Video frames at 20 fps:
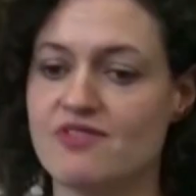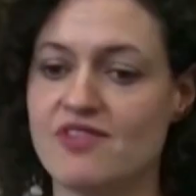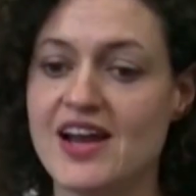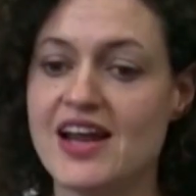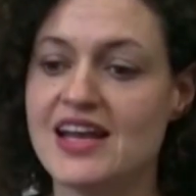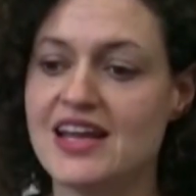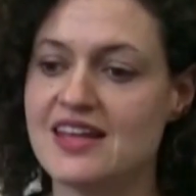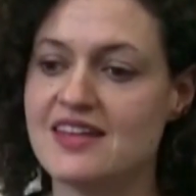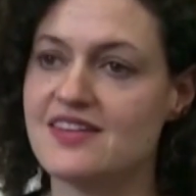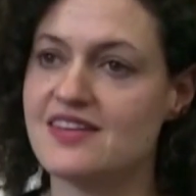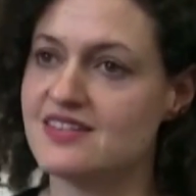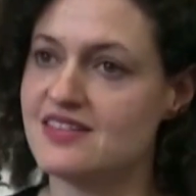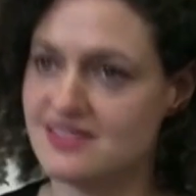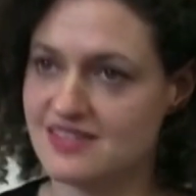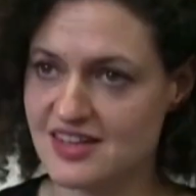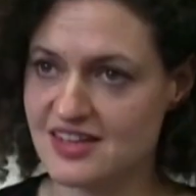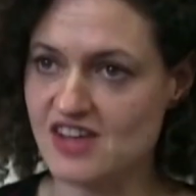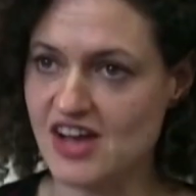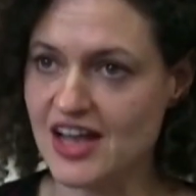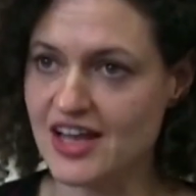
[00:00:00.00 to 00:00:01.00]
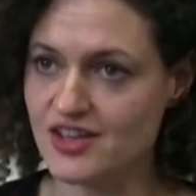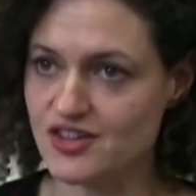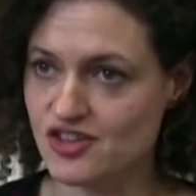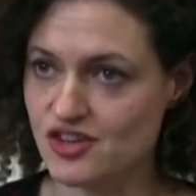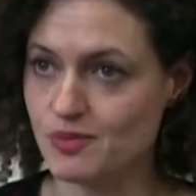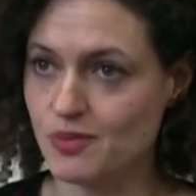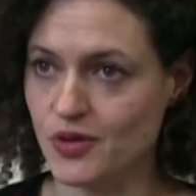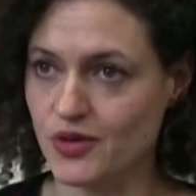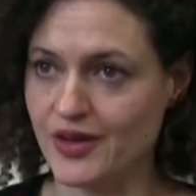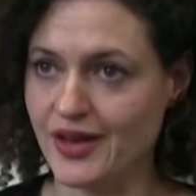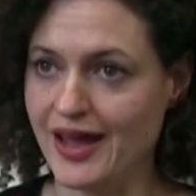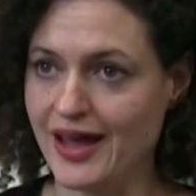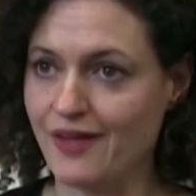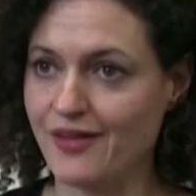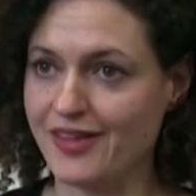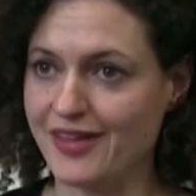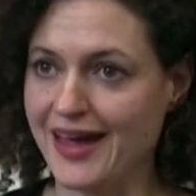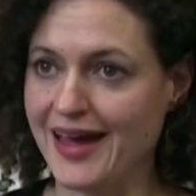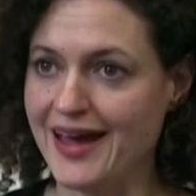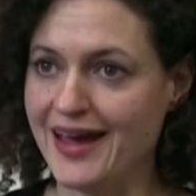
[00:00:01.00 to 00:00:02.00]
Really, this is the challenge of modern
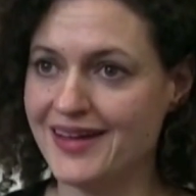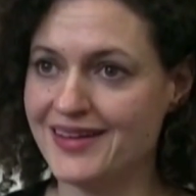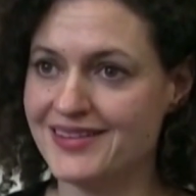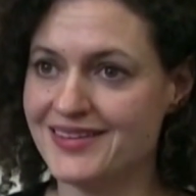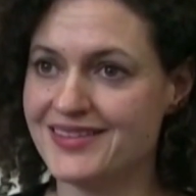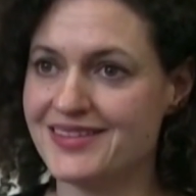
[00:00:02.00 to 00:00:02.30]
healthcare.